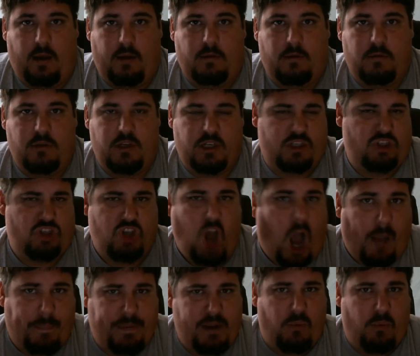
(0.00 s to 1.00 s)
just
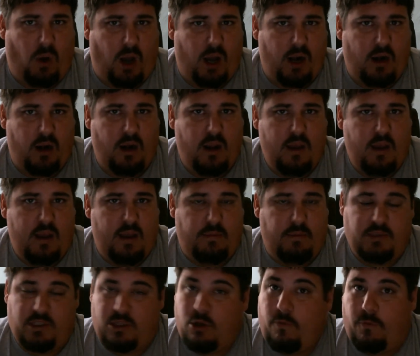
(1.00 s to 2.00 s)
choppy water, it
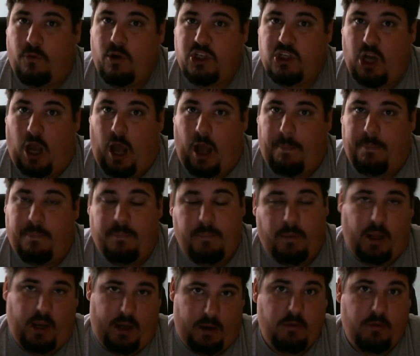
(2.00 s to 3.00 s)
was 2-foot chop,
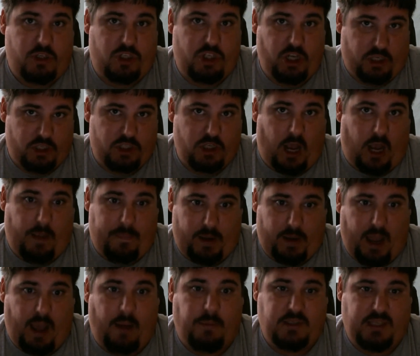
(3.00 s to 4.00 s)
but it was just
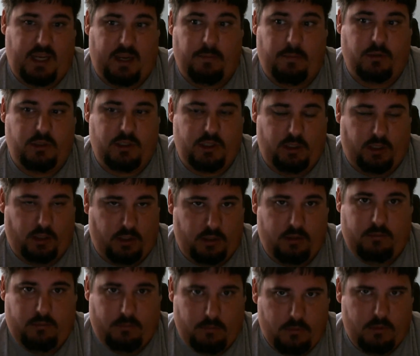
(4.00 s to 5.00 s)
choppy. I was able to
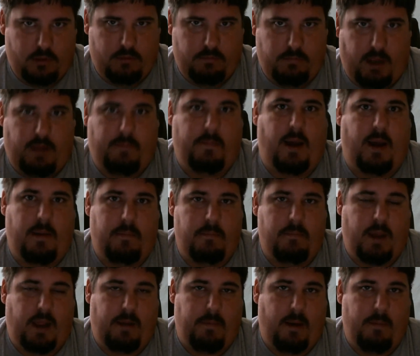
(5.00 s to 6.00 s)
make my
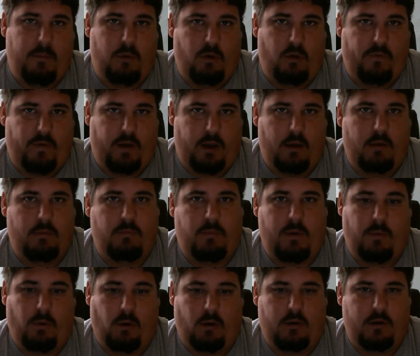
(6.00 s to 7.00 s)
move, and we
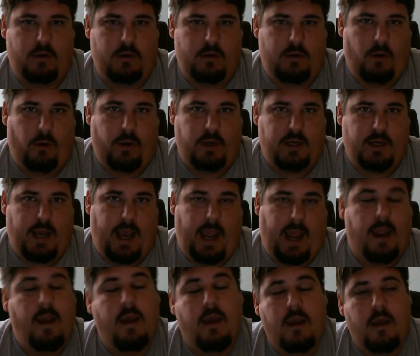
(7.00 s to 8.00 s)
weren't going to die.
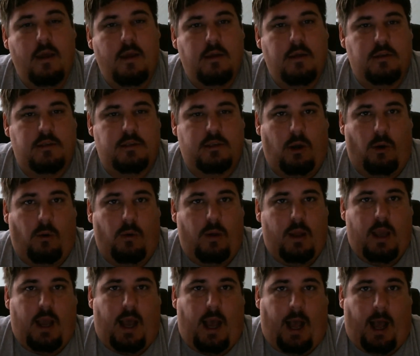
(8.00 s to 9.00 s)
So
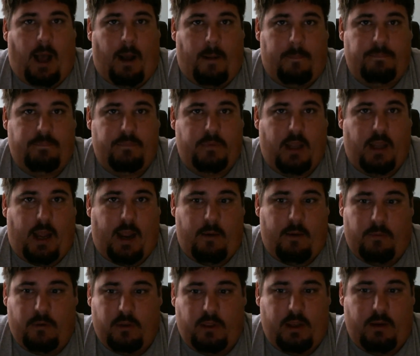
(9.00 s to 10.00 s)
I
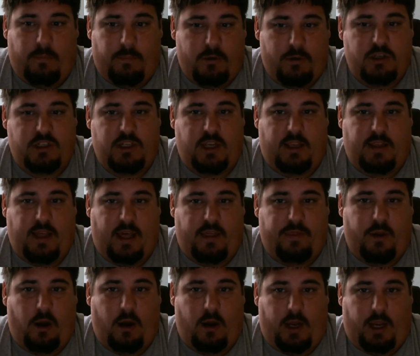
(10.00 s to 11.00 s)
really appreciate that
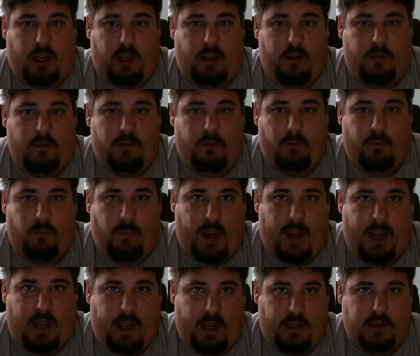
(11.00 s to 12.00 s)
30 the
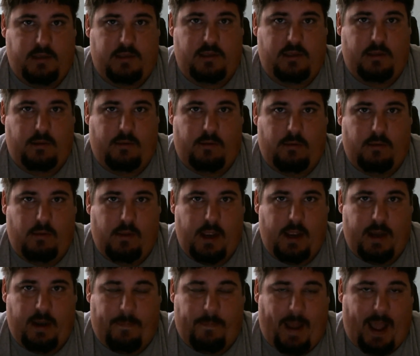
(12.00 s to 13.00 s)
way it is,
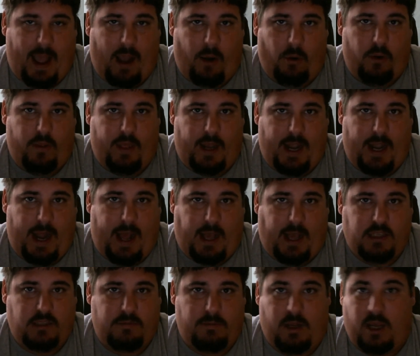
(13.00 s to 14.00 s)
and the power that it
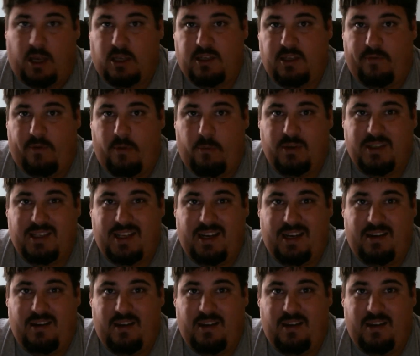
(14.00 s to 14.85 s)
has, because if it was in